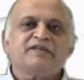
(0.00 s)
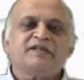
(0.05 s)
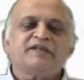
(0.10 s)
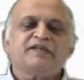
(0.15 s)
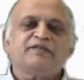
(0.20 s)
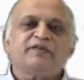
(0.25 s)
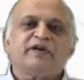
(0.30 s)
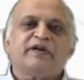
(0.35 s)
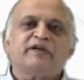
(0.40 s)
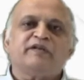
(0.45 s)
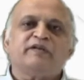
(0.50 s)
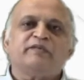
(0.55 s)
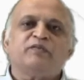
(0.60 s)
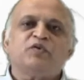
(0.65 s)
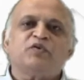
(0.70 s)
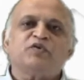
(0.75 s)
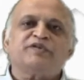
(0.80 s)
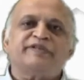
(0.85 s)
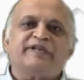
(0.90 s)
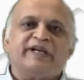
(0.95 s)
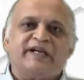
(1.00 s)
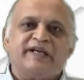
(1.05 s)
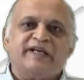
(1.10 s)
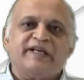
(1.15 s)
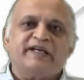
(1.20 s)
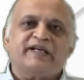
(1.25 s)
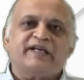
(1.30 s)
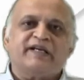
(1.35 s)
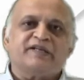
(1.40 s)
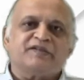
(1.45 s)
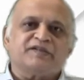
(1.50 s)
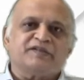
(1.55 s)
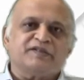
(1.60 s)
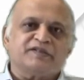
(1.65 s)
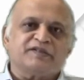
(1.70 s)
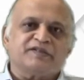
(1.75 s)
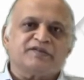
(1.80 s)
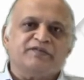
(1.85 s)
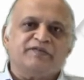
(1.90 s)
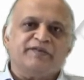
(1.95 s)
is one of the most deadly
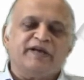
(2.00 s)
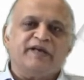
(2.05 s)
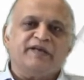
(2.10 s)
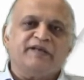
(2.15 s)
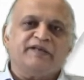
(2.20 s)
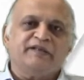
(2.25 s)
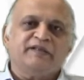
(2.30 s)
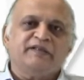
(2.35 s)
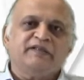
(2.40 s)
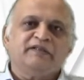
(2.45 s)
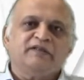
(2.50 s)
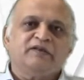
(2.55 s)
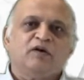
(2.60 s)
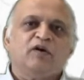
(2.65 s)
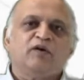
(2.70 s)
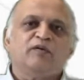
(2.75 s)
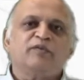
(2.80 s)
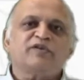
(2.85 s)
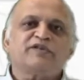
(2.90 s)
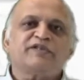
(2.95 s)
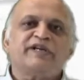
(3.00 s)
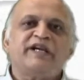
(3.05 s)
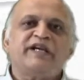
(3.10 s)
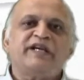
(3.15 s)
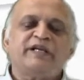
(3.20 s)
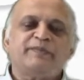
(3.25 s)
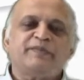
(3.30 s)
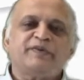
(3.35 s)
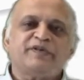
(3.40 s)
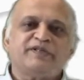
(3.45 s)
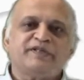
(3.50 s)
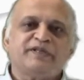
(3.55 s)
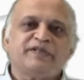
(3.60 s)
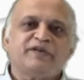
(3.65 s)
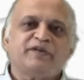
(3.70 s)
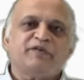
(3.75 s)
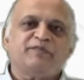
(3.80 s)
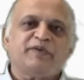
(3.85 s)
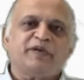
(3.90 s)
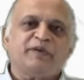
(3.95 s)
cancers where almost
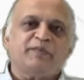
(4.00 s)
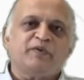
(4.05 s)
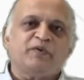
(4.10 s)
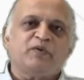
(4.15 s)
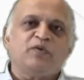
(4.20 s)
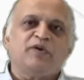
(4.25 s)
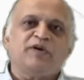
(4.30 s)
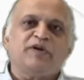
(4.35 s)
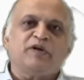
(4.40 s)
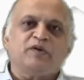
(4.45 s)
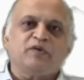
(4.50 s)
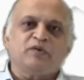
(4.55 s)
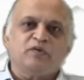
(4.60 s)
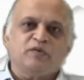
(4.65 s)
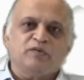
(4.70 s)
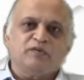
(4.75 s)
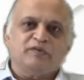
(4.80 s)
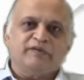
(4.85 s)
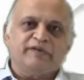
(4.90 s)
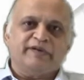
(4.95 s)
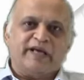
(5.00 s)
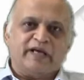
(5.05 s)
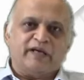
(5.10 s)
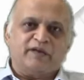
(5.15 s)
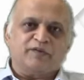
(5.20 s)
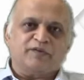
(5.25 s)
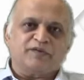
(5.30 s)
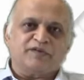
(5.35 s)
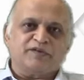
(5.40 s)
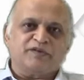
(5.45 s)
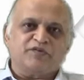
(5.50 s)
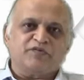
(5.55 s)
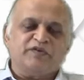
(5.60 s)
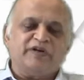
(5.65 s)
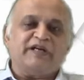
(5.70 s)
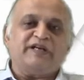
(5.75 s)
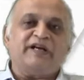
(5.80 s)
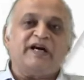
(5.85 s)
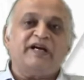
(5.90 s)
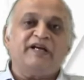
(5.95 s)
80% of people who undergo diagnosis
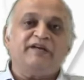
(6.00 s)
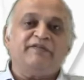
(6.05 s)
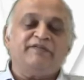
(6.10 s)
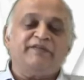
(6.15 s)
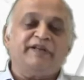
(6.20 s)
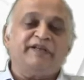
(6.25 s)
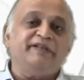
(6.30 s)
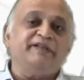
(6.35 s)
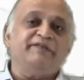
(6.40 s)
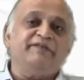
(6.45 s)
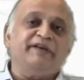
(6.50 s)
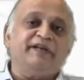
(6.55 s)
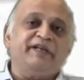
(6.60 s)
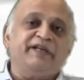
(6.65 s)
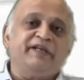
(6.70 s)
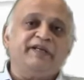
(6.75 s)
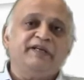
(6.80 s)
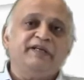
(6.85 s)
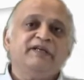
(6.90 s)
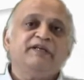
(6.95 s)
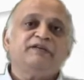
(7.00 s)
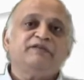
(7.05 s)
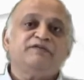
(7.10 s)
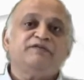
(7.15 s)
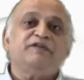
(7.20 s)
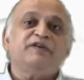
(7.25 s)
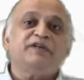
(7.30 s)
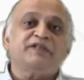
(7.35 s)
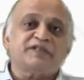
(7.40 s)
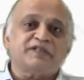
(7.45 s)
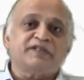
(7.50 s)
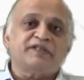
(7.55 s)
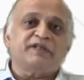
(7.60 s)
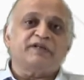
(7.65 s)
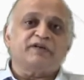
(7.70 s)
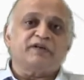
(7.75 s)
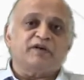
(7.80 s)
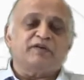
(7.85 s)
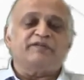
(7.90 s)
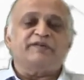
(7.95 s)
will die within the very first
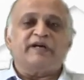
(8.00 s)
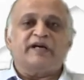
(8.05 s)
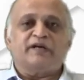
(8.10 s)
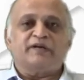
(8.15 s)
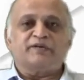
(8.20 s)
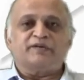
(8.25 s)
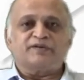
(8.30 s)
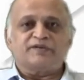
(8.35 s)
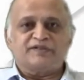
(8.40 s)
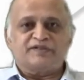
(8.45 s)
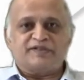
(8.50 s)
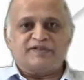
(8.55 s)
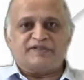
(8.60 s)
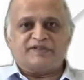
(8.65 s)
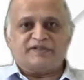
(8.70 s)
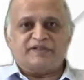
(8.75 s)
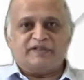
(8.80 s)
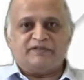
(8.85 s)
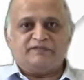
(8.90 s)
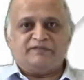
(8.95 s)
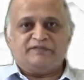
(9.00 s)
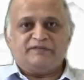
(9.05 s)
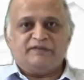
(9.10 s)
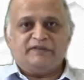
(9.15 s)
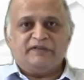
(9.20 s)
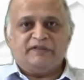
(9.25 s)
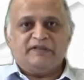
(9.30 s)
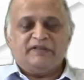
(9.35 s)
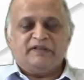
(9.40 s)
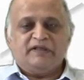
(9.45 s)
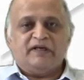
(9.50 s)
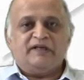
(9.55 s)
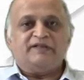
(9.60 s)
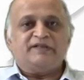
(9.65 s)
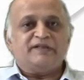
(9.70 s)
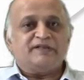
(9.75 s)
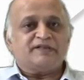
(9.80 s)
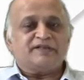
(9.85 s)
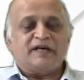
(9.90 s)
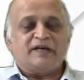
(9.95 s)
year of diagnosis itself.
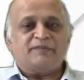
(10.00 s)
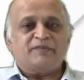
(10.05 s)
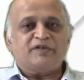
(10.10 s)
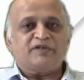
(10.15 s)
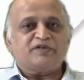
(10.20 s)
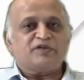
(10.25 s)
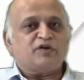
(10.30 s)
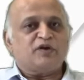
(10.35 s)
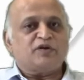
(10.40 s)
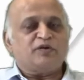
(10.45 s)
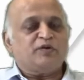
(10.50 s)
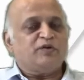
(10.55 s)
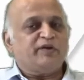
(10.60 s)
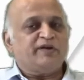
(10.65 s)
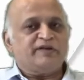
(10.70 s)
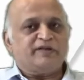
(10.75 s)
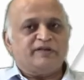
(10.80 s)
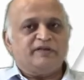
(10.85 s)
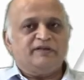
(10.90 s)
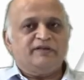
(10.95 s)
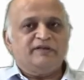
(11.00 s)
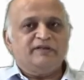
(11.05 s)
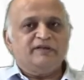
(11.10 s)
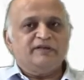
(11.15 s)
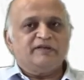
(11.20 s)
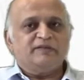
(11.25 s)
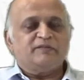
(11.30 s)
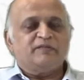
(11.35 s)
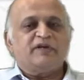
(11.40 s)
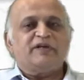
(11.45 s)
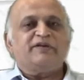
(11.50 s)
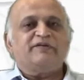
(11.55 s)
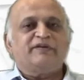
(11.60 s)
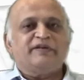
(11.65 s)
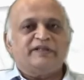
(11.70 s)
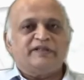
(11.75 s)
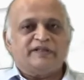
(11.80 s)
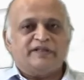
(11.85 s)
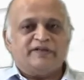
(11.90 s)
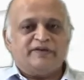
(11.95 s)
And this happens not only here, but
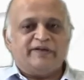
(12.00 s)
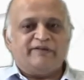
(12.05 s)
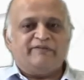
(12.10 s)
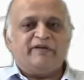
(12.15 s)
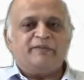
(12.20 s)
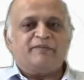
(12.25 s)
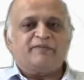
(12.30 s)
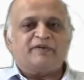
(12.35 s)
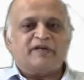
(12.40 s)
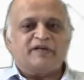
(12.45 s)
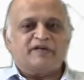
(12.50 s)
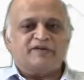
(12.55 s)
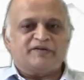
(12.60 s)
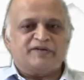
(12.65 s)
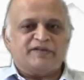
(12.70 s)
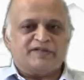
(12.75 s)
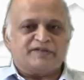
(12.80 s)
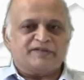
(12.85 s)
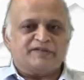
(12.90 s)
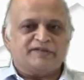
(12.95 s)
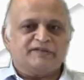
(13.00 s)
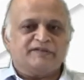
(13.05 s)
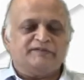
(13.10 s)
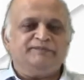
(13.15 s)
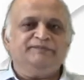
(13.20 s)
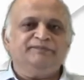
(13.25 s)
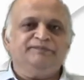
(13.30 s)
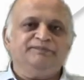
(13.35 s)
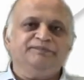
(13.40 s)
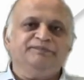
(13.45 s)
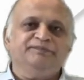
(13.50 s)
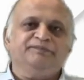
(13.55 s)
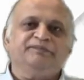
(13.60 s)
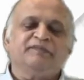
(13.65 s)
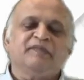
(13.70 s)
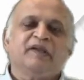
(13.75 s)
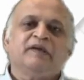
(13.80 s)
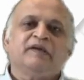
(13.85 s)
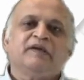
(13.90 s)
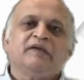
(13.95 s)
even in the developed countries.
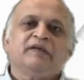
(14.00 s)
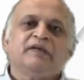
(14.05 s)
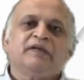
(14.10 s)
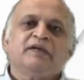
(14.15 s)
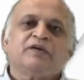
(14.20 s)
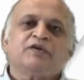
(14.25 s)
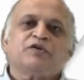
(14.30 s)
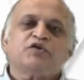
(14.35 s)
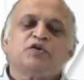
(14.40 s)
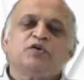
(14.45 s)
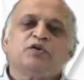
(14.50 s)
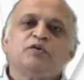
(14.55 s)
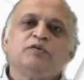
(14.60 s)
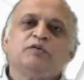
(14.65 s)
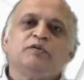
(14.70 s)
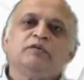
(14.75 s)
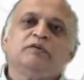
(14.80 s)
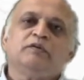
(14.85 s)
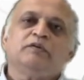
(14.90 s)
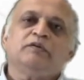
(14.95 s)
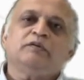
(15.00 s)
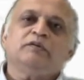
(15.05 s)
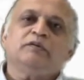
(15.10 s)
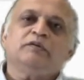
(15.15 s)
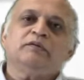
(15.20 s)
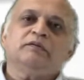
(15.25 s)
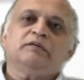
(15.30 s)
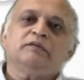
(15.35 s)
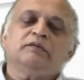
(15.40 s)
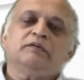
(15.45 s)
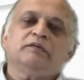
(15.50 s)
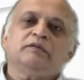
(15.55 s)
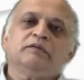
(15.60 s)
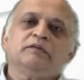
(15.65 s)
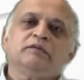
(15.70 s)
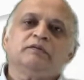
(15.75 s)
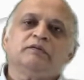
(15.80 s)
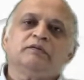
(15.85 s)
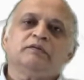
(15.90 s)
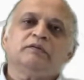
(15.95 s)
So,
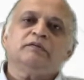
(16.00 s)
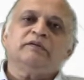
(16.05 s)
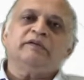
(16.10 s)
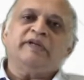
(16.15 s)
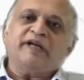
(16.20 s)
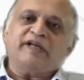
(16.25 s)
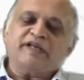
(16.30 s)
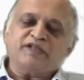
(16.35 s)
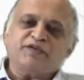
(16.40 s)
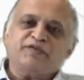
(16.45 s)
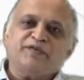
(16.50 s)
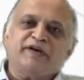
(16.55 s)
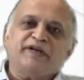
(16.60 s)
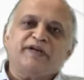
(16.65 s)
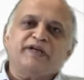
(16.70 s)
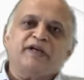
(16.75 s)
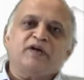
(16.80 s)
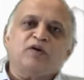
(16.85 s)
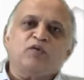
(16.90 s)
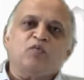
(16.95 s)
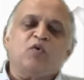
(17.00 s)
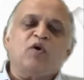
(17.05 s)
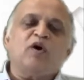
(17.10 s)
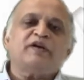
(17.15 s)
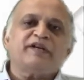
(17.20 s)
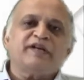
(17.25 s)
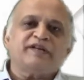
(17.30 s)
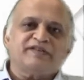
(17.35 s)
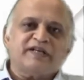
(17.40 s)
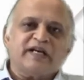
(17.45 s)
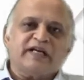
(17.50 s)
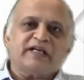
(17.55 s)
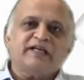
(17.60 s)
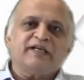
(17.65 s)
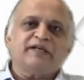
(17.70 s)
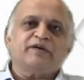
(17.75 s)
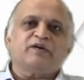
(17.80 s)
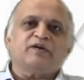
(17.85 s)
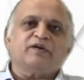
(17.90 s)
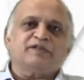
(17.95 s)
let us find out what
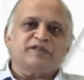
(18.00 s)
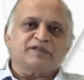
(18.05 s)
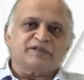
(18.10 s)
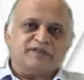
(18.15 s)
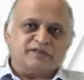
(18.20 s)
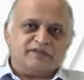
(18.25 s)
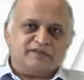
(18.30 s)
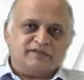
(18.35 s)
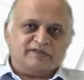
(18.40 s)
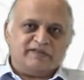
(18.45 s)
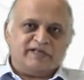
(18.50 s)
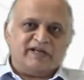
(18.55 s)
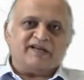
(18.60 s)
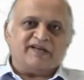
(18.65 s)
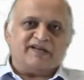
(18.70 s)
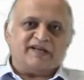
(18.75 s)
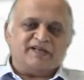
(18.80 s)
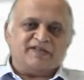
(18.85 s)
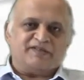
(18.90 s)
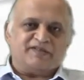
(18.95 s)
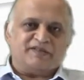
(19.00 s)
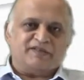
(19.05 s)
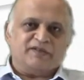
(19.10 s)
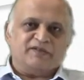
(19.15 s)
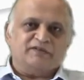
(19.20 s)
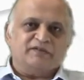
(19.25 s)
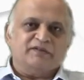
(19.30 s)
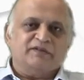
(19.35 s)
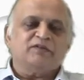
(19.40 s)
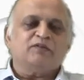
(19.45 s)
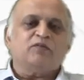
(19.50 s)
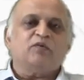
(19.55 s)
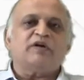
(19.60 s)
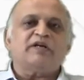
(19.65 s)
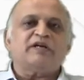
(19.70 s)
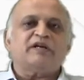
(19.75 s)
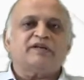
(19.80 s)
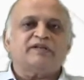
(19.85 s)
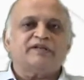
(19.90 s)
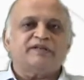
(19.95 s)
exactly causes lung cancer,
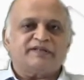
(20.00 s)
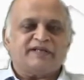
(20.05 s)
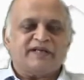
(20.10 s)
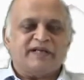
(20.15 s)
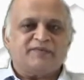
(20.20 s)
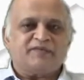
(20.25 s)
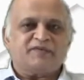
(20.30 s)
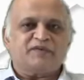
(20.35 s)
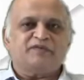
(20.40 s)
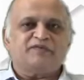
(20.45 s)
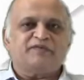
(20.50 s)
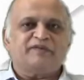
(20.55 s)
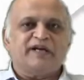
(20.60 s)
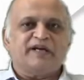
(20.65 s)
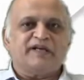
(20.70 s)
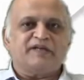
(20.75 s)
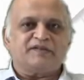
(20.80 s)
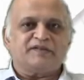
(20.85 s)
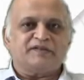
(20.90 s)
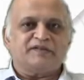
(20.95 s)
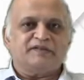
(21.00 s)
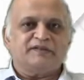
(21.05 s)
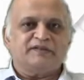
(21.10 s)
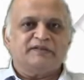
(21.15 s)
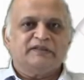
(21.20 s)
what are the types of cancer,